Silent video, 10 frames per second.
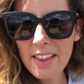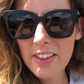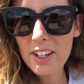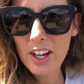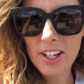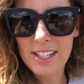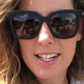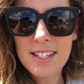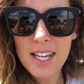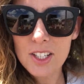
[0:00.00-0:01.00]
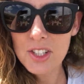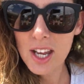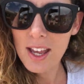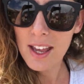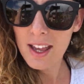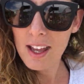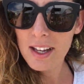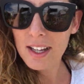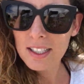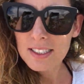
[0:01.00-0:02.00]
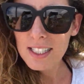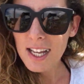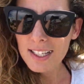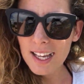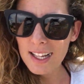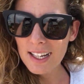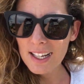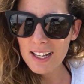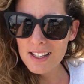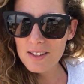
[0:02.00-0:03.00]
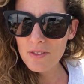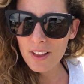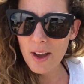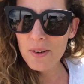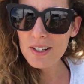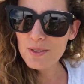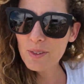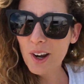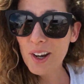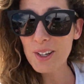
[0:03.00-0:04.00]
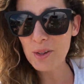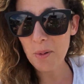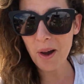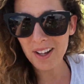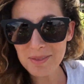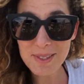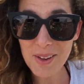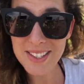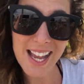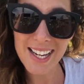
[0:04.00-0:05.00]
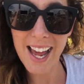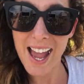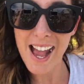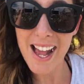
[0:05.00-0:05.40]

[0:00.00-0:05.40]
in the garden section, getting some flowers for our new wall. I'm so excited.